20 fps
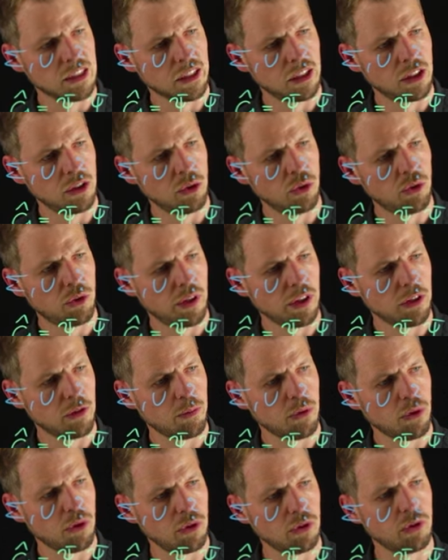Q
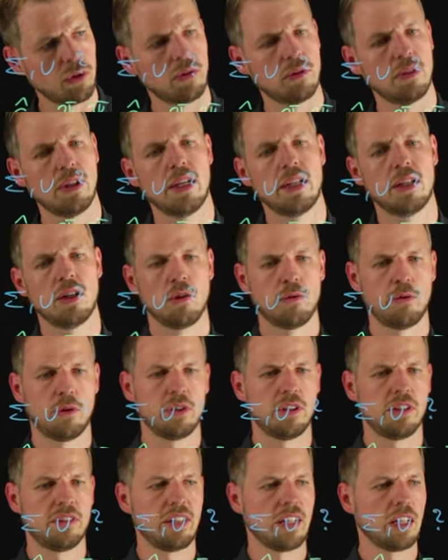transposed. And now for
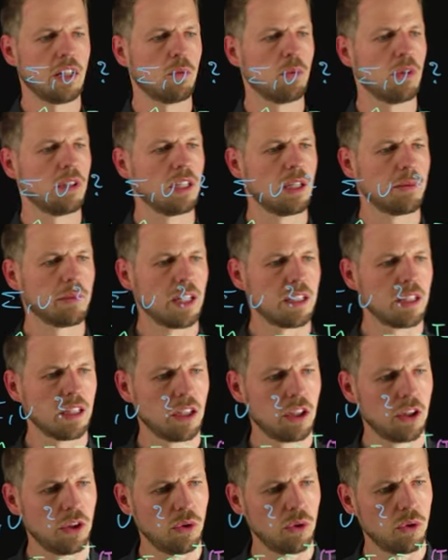the second one, I'm getting
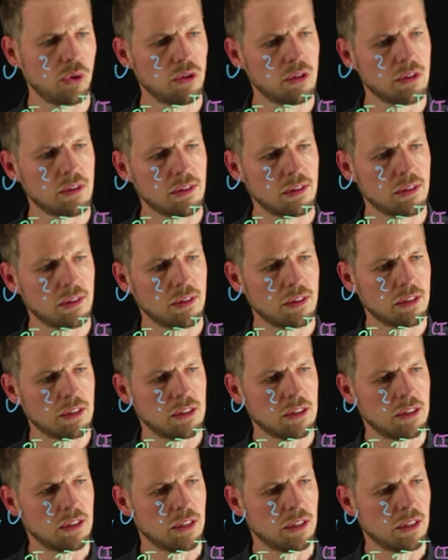Q
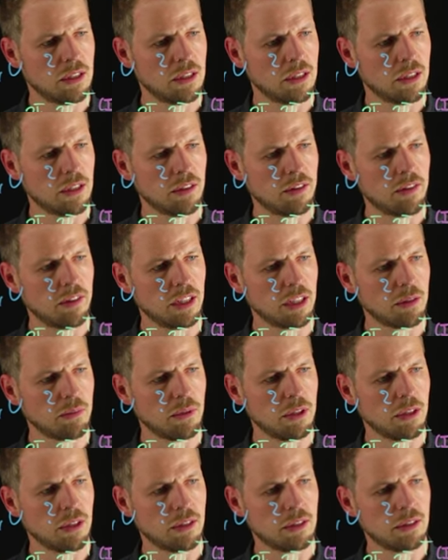
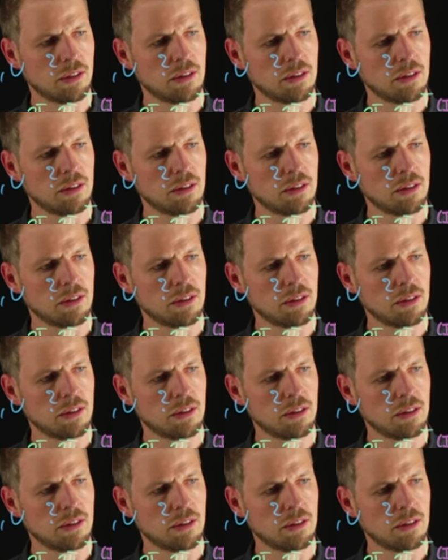sigma